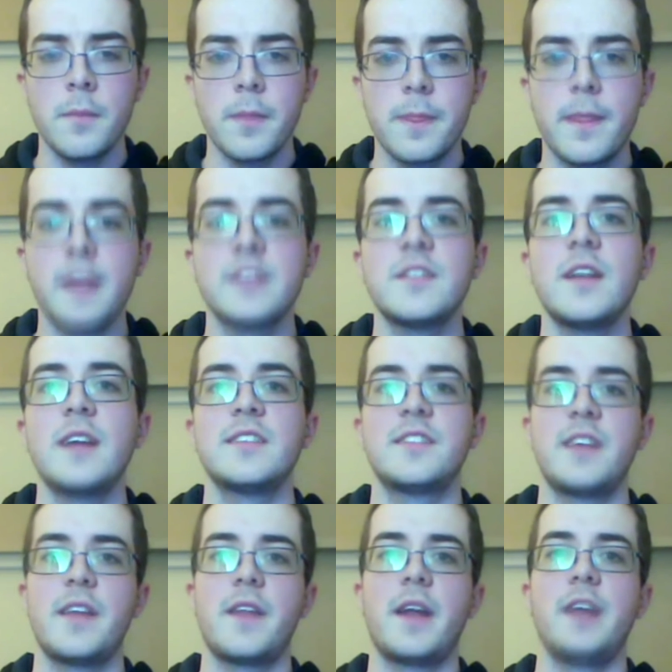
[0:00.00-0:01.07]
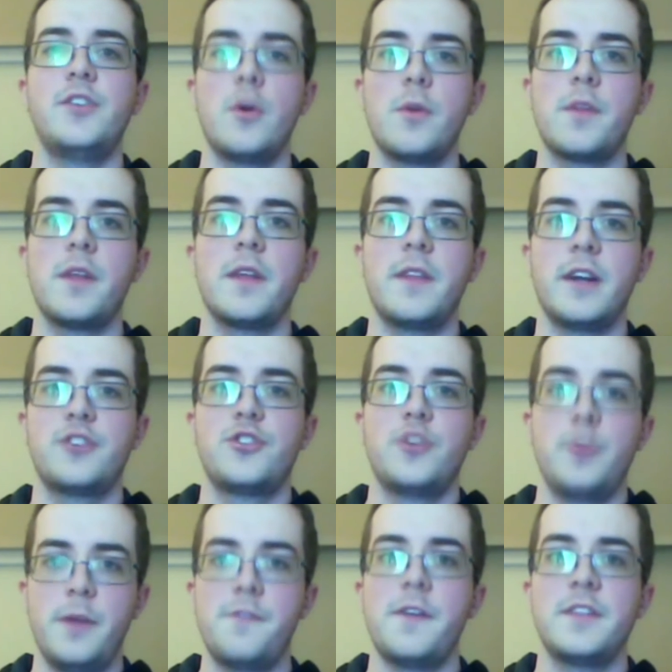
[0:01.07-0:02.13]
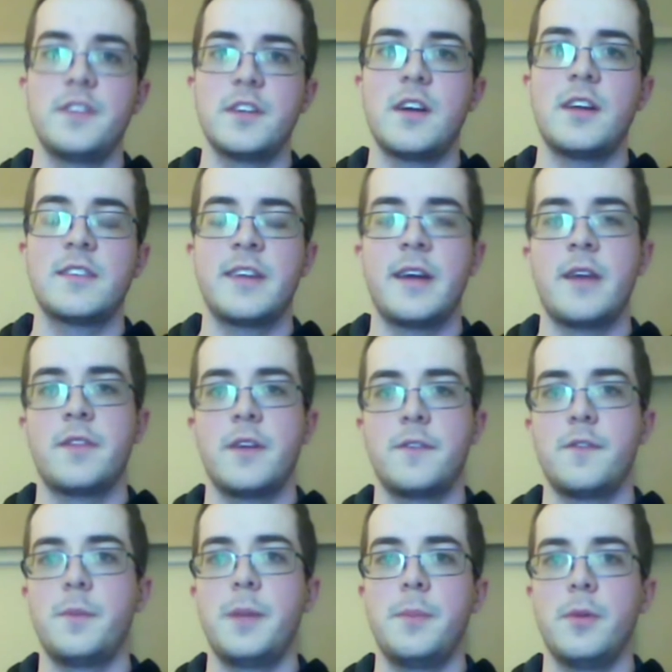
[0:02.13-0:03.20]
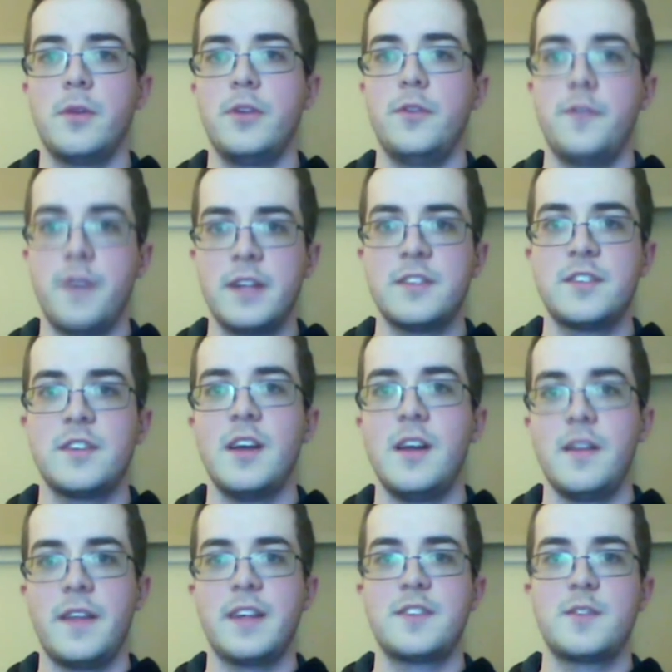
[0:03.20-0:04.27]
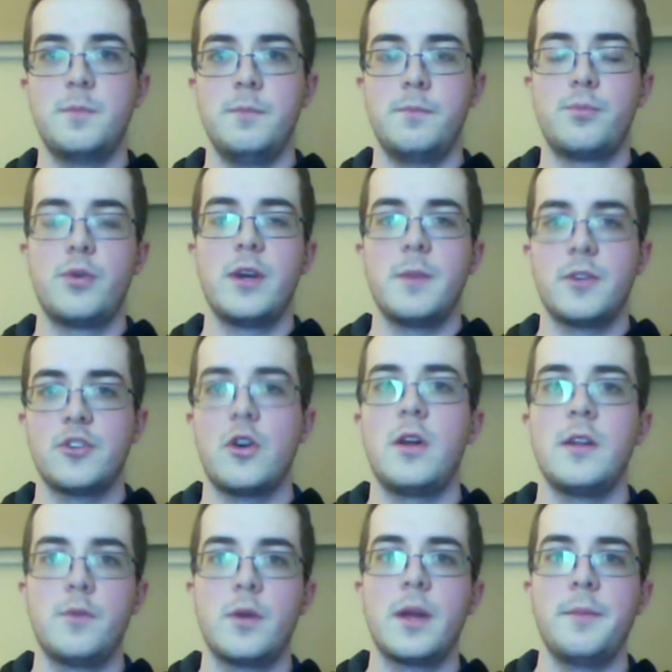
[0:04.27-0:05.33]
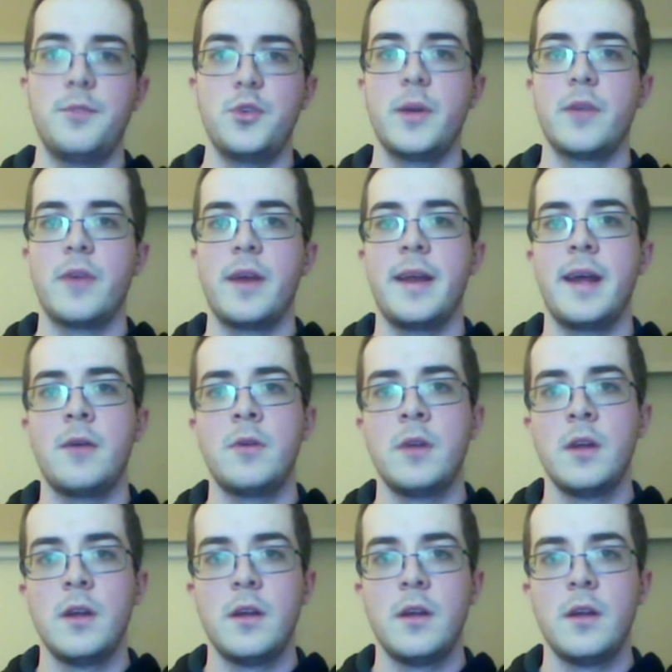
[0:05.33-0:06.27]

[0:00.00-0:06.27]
That's not to say that I don't think there should be fencing content out there for people who fence. That's pretty much all of what I'm doing right now.